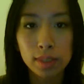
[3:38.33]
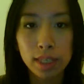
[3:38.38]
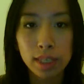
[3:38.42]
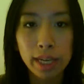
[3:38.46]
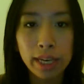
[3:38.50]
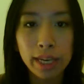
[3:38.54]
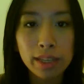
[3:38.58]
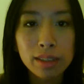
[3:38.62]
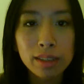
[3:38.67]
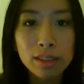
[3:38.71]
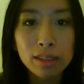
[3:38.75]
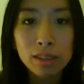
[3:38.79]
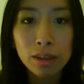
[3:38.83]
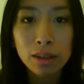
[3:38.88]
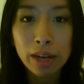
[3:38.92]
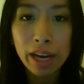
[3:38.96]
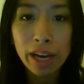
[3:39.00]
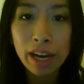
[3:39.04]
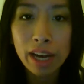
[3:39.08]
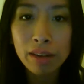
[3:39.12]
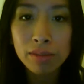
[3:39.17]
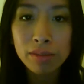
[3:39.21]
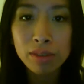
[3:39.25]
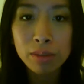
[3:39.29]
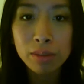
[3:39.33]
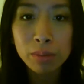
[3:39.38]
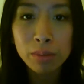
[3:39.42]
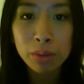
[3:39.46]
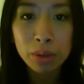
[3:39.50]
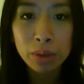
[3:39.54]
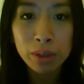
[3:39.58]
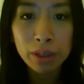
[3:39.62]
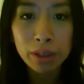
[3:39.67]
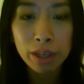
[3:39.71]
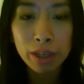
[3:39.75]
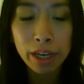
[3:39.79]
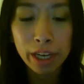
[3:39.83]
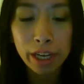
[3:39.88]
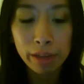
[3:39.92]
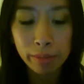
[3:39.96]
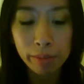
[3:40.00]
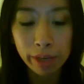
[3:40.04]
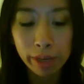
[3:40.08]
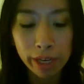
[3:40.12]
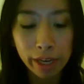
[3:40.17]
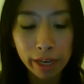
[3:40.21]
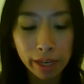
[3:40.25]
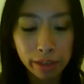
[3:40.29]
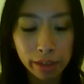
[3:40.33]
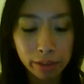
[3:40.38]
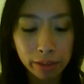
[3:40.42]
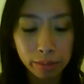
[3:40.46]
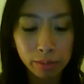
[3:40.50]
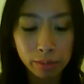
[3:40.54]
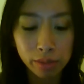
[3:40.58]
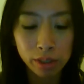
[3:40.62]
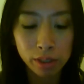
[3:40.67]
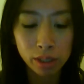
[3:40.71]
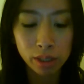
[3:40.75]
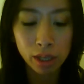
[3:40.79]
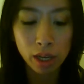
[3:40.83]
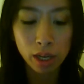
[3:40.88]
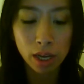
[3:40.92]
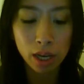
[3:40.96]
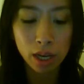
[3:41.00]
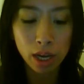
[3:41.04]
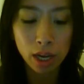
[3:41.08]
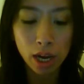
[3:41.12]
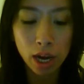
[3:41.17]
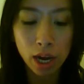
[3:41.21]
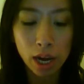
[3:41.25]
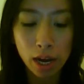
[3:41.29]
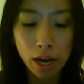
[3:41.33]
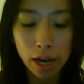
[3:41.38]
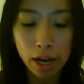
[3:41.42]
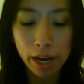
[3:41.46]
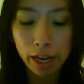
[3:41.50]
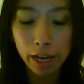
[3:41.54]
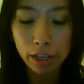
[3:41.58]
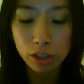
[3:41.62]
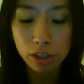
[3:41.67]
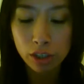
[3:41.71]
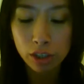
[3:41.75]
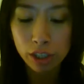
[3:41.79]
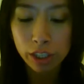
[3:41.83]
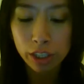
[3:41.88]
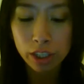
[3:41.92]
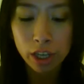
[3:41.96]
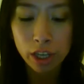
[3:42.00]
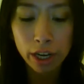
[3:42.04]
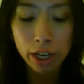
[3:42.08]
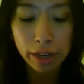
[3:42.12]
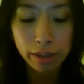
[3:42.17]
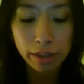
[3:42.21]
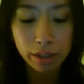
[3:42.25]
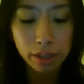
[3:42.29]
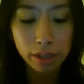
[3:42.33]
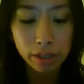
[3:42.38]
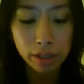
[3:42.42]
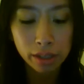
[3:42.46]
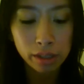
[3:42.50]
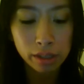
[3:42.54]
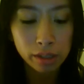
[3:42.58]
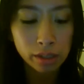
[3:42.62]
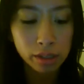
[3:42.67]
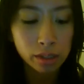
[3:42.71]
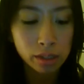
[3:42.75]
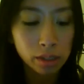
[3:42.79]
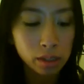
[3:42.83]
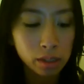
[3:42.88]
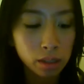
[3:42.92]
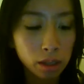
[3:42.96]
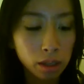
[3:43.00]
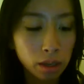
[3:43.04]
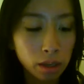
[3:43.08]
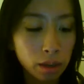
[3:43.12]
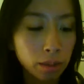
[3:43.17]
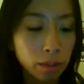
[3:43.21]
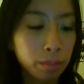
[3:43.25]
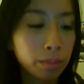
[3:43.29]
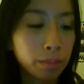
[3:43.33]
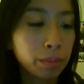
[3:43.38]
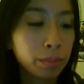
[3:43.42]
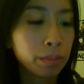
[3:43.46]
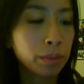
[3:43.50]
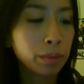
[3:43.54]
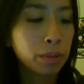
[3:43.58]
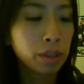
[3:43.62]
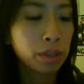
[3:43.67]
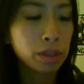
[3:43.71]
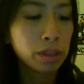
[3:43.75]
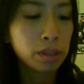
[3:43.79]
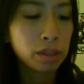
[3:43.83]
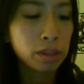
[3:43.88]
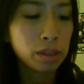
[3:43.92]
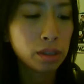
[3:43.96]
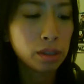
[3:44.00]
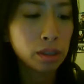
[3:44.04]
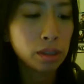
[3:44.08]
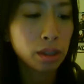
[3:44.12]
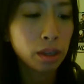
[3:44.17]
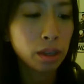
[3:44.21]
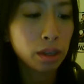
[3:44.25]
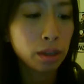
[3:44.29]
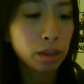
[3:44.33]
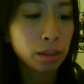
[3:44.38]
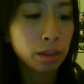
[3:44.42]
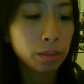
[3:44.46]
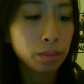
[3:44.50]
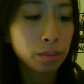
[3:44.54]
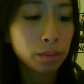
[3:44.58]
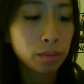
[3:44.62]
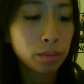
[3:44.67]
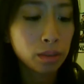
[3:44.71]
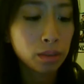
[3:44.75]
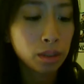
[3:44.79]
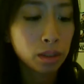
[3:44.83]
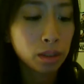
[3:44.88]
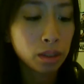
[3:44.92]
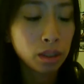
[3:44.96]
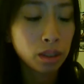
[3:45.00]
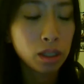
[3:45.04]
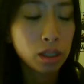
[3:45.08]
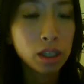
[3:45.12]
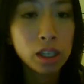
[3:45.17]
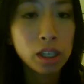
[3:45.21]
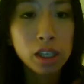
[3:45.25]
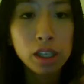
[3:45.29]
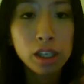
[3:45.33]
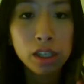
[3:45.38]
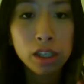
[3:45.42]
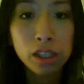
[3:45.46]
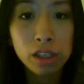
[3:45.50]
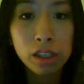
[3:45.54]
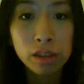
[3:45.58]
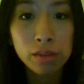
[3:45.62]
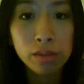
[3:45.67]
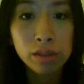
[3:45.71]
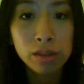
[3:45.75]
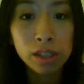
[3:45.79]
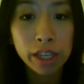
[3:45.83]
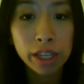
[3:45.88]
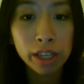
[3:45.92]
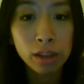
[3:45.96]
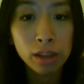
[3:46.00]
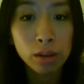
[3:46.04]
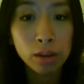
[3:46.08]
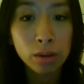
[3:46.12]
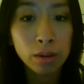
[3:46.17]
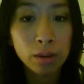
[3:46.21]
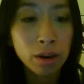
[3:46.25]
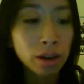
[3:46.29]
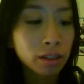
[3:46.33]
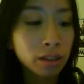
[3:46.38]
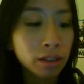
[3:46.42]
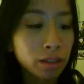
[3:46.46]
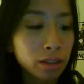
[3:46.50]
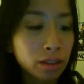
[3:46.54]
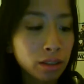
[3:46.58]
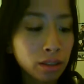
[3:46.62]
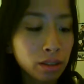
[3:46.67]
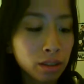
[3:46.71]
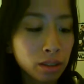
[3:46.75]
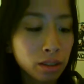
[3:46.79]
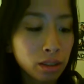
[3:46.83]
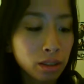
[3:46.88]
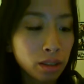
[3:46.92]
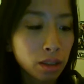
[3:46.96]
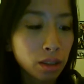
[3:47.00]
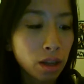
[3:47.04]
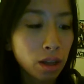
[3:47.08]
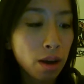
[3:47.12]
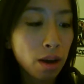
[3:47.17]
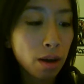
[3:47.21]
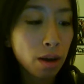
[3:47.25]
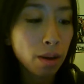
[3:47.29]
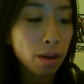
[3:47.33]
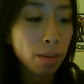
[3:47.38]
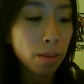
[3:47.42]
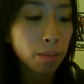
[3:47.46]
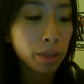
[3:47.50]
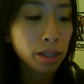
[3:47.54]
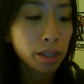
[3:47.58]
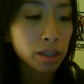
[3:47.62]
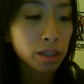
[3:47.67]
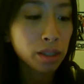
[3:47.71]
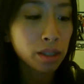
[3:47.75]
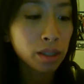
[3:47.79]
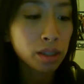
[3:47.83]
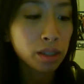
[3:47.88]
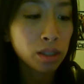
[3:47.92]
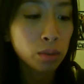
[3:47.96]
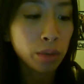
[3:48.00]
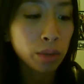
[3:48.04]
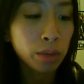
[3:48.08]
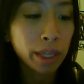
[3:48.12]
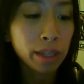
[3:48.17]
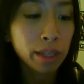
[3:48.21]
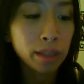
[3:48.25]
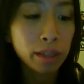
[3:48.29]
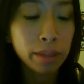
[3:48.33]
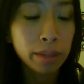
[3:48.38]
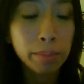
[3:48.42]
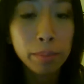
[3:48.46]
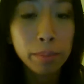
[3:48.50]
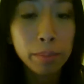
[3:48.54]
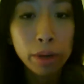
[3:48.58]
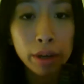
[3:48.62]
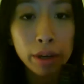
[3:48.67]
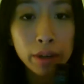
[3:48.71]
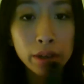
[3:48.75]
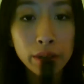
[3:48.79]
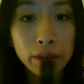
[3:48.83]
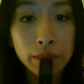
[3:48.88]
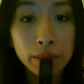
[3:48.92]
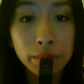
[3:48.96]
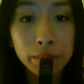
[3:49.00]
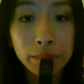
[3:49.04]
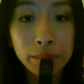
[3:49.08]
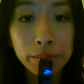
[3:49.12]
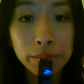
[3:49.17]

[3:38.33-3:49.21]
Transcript: okay, so I have some more eBay items. I actually got this, uh, this is a uh, Yves Saint Laurent, um, it's the Sweet Lip Marker,